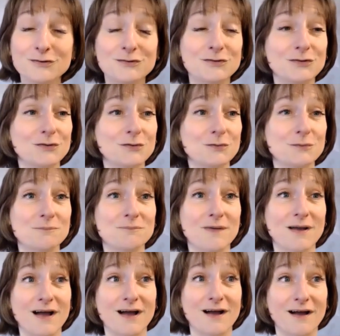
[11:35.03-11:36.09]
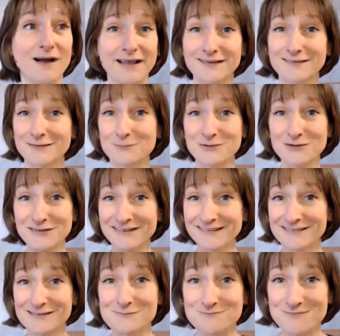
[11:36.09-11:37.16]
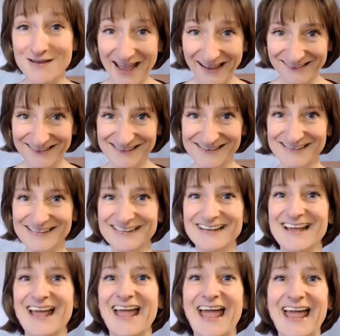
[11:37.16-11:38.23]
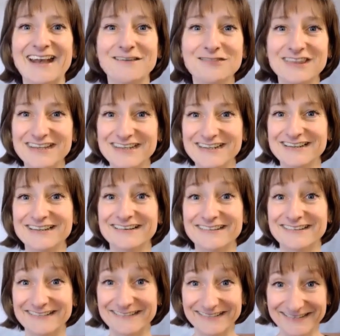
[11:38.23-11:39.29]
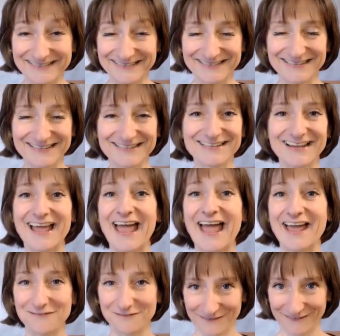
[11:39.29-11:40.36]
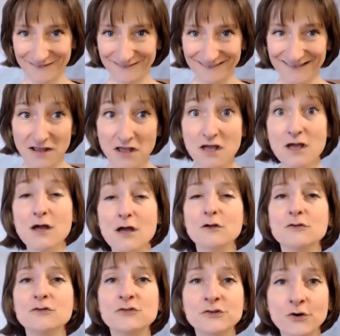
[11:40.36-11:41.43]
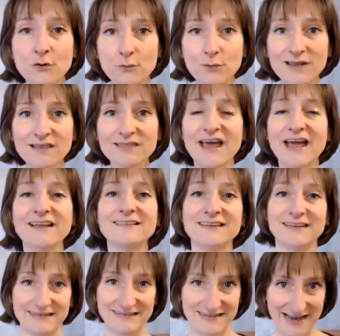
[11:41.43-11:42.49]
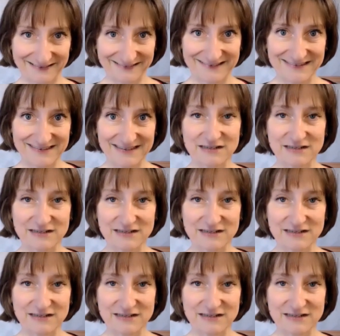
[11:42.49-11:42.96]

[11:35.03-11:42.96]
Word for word: you to uh, experience the best end of the year season ever knowing that, yes,